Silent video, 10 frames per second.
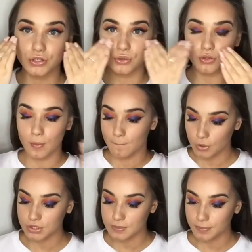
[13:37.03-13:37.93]
do the
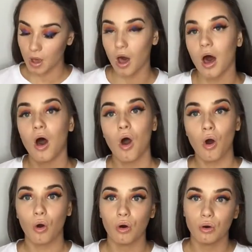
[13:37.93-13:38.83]
bottom part
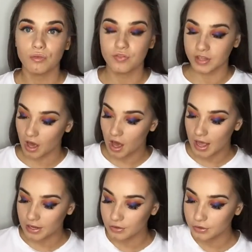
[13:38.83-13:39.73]
of the
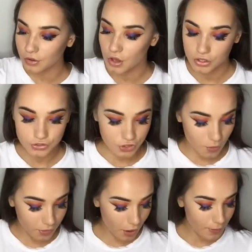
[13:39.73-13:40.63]
eye look. So
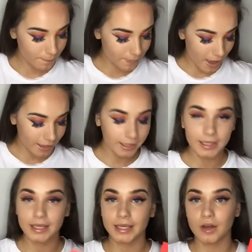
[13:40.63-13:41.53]
we're going back
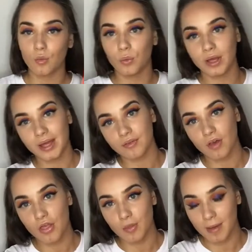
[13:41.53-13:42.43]
in with
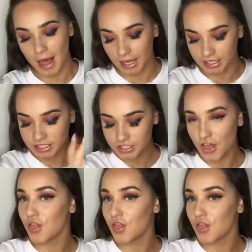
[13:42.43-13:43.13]
the palette,